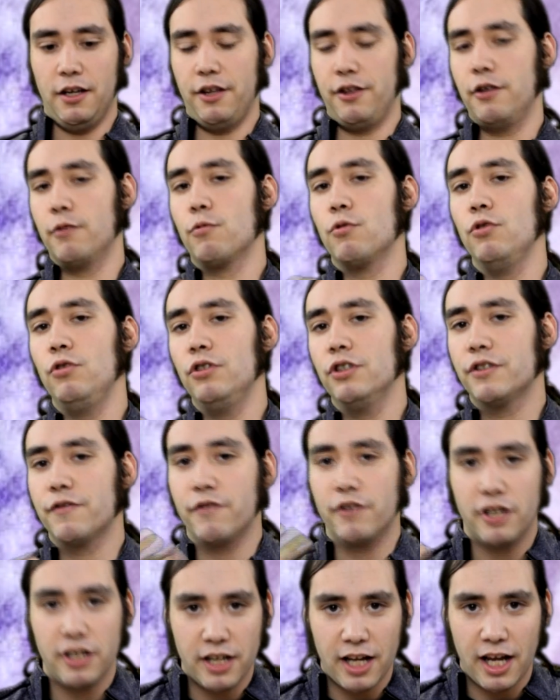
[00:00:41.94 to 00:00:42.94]
The rules
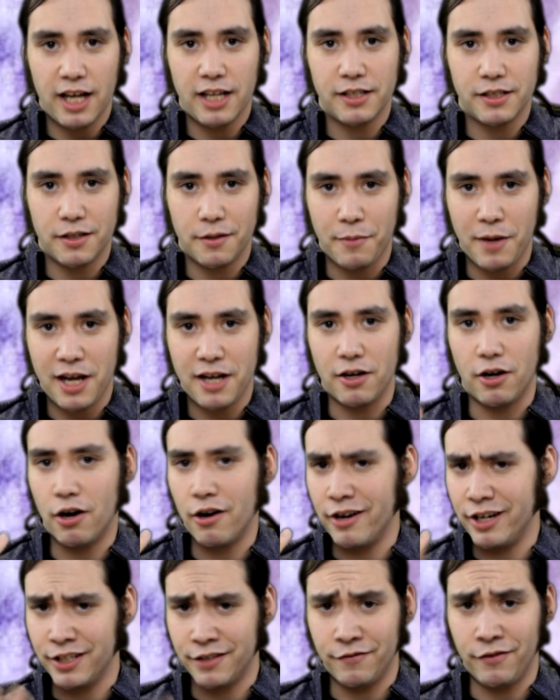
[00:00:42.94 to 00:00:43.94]
for today's debate
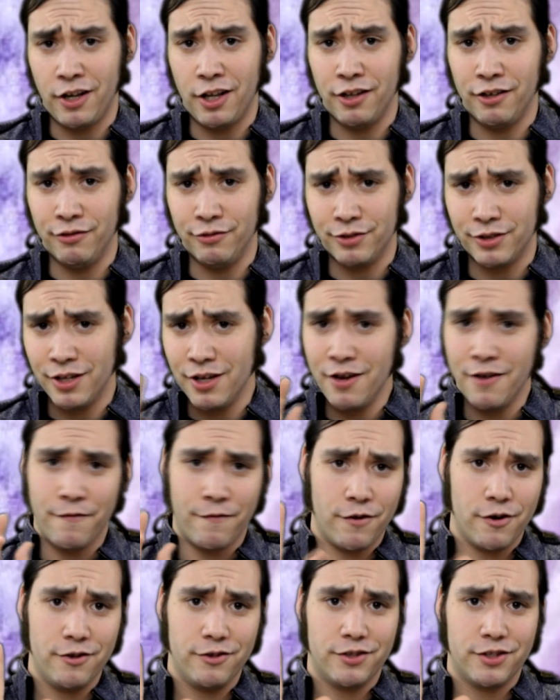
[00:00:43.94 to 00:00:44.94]
are as follows.
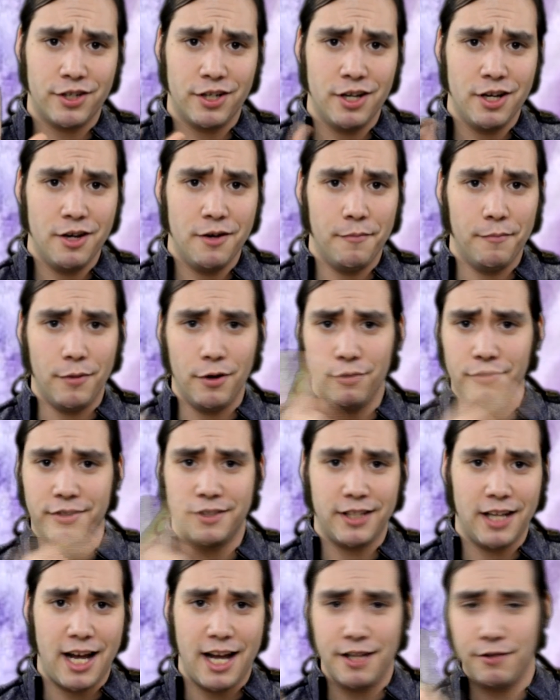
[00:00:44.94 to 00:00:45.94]
First, both
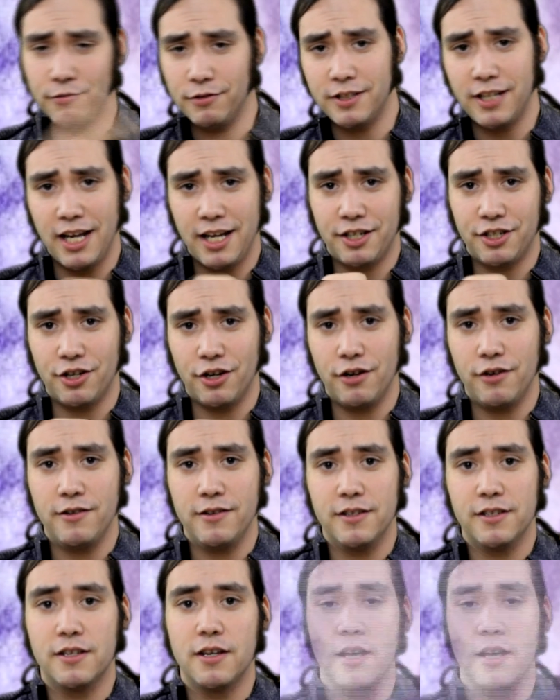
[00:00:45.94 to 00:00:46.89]
sides will take turns